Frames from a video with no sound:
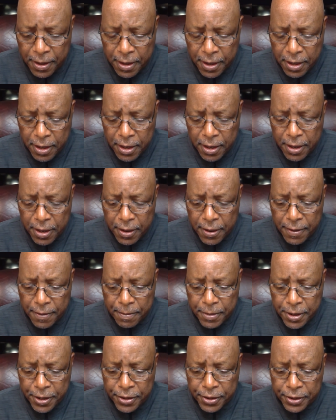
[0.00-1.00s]

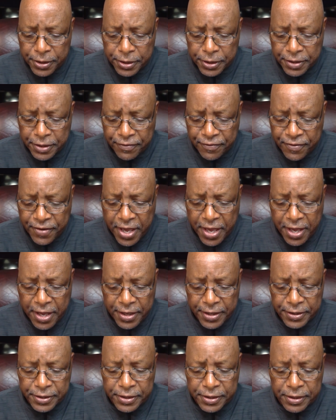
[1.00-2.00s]
Mother
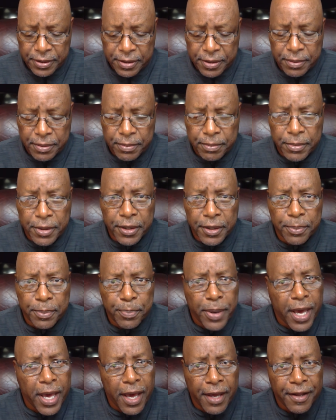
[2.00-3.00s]
DeVance, Mother
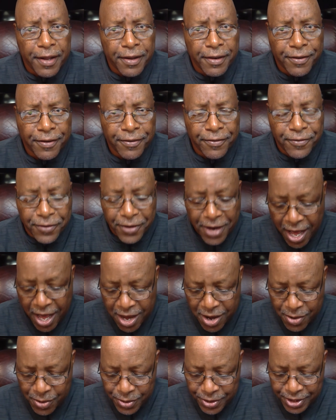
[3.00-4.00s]
Pat
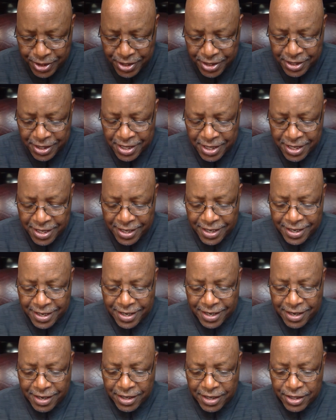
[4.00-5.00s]
Flowers.
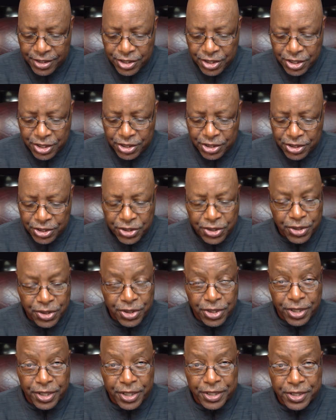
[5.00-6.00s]
She's
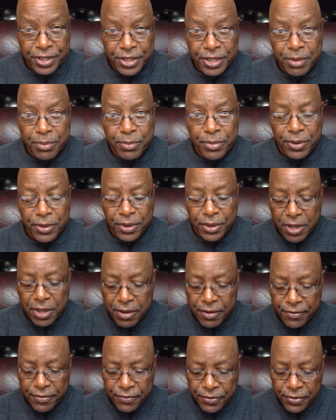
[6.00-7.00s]
certainly a symbol
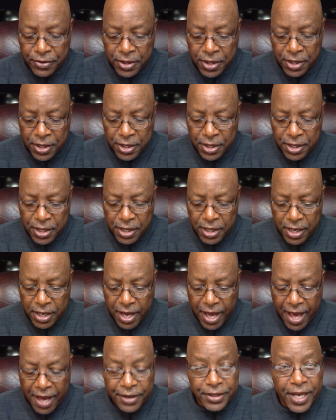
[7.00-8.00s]
of
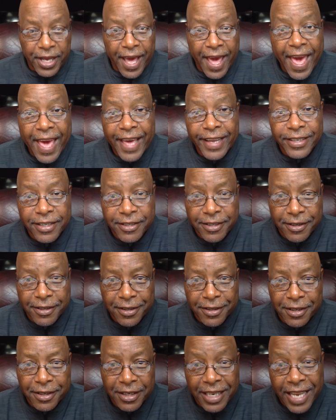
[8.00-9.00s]
how to
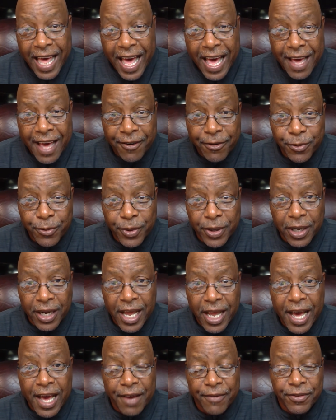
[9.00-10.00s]
handle life when
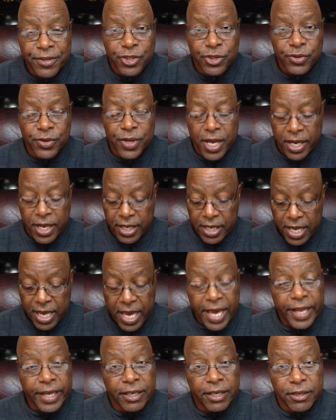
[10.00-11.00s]
life is trying to
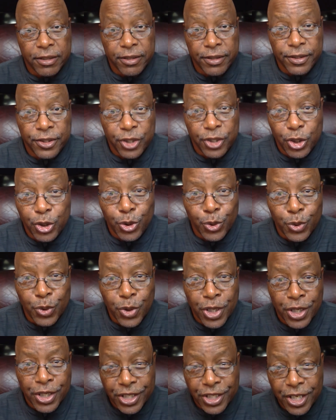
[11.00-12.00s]
handle you.
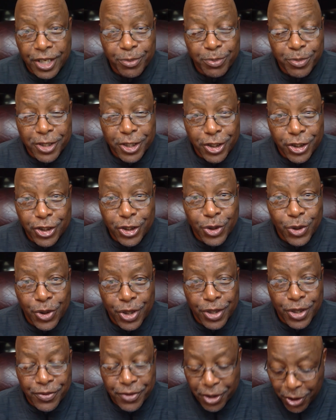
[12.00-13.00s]
Keep the joy
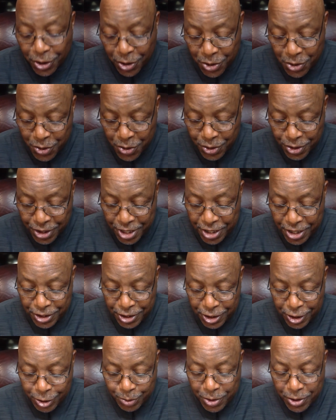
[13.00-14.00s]
of the Lord in your
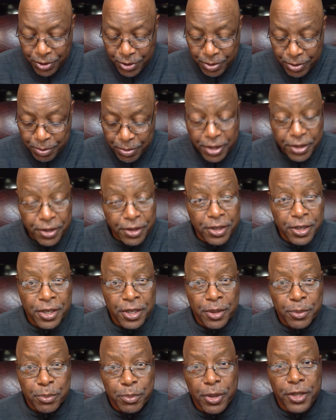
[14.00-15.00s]
spirit.
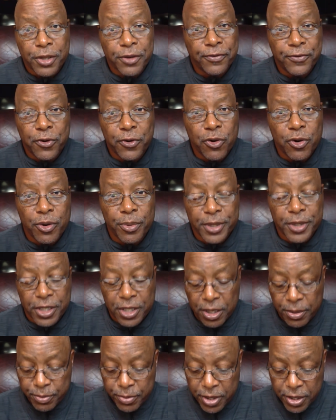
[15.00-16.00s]
Mother Foreman,
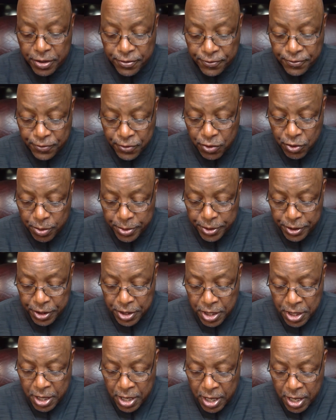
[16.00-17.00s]
keep Mother Foreman,
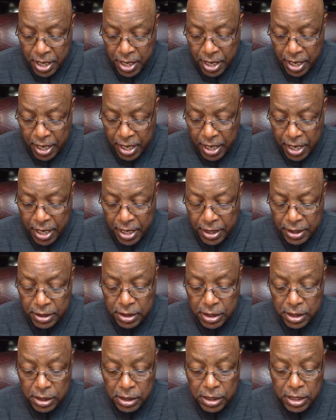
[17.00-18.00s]
and
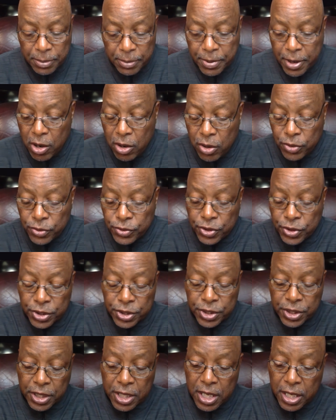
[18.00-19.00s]
keep our own
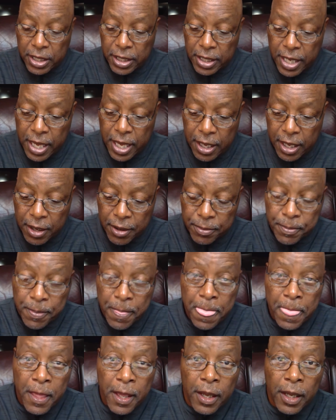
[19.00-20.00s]
Sister Cunningham
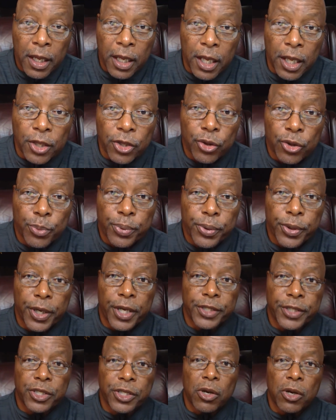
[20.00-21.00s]
in your
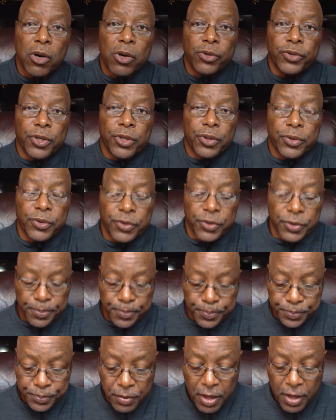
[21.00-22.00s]
prayers. And all those,
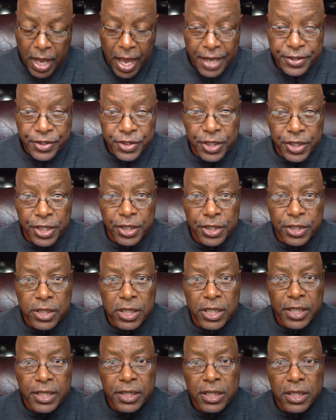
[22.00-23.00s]
our seniors,
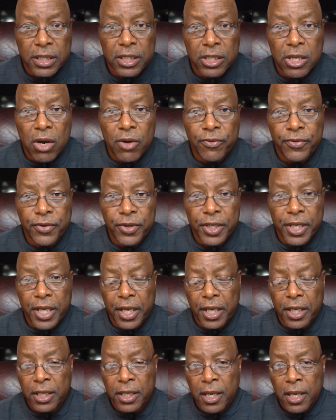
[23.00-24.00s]
listen, don't
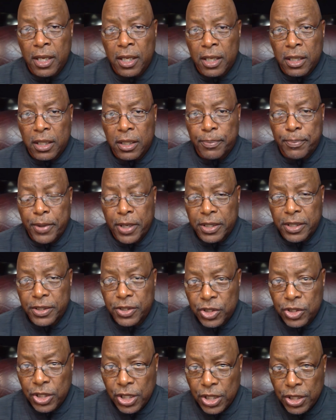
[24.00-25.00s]
forget to pick a
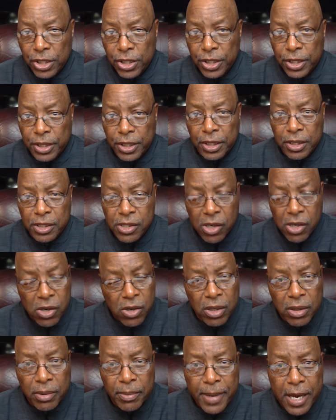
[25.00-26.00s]
senior and
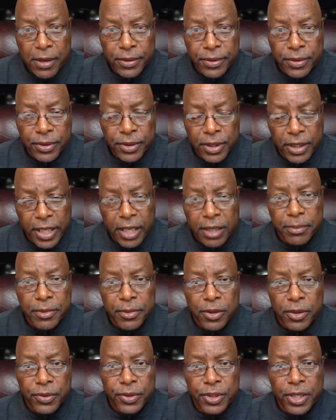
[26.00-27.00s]
call them out and let them
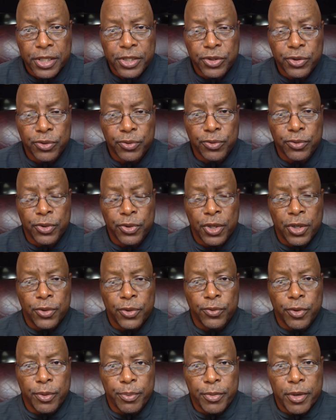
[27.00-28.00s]
know that you
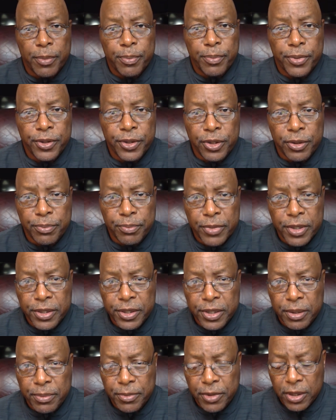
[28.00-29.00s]
remember, you miss
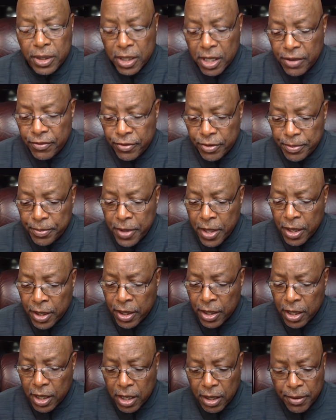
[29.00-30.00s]
them, you love them.
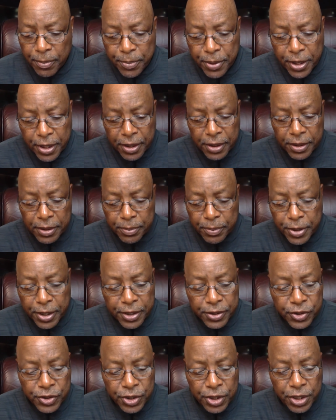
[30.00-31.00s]
Uh, pick pick a
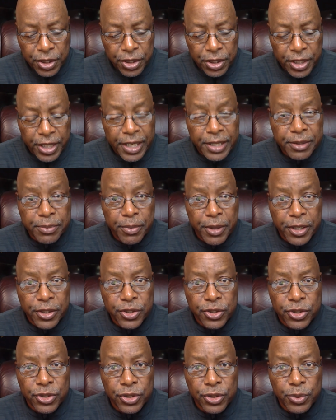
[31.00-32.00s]
senior, let's make
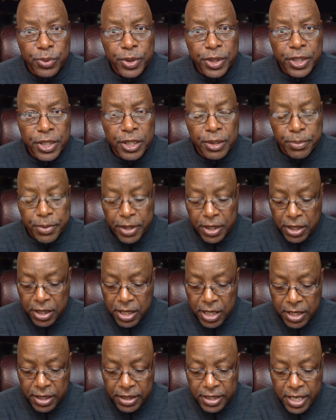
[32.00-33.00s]
sure we keep in
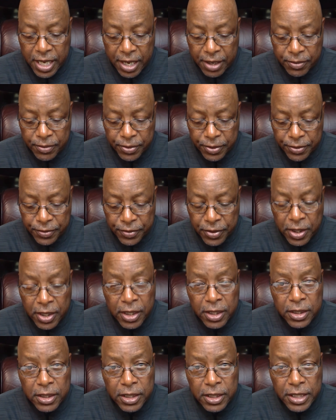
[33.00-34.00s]
contact with
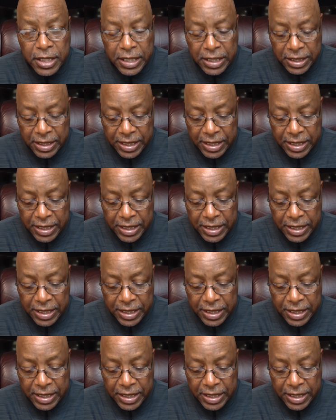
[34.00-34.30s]
the Deacon